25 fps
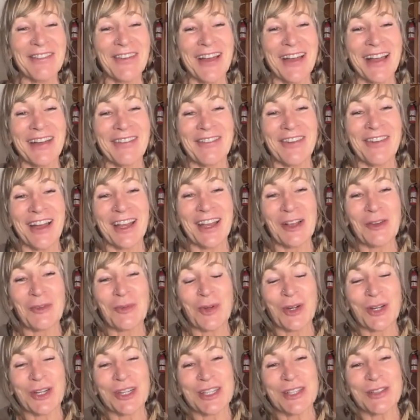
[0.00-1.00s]

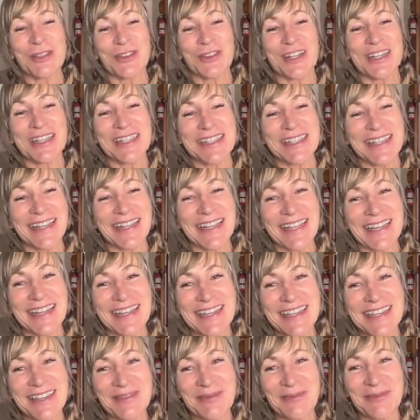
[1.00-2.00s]
final words for us,
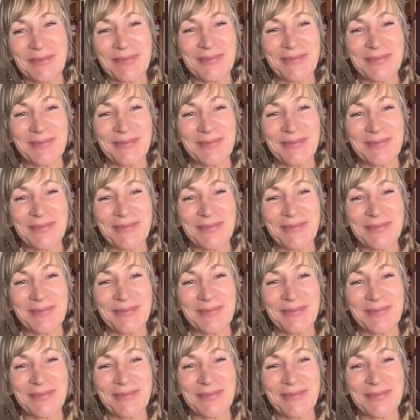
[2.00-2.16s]
Sailesh?